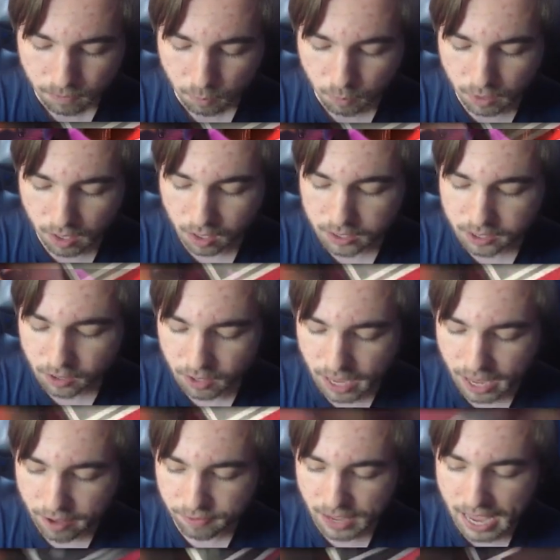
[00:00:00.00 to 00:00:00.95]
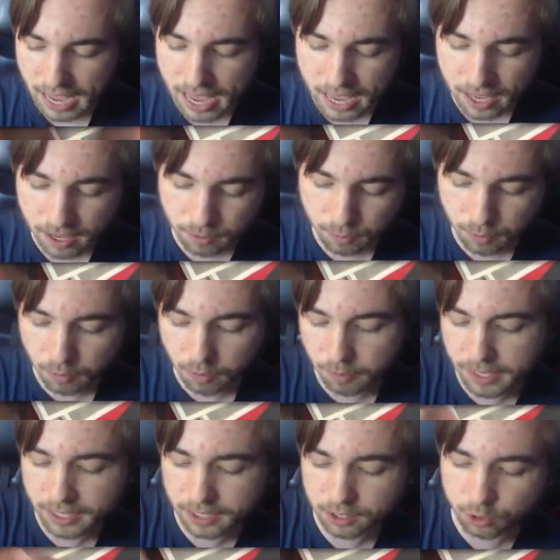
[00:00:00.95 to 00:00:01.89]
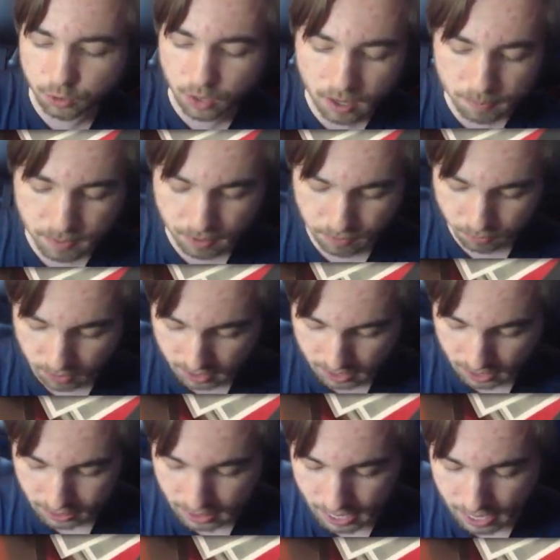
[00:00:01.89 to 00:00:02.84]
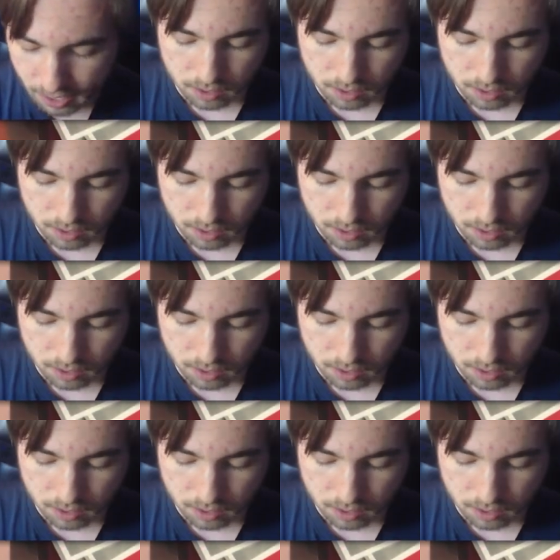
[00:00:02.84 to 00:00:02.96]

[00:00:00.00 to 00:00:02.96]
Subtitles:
We also have a Rirami and drop if we need that.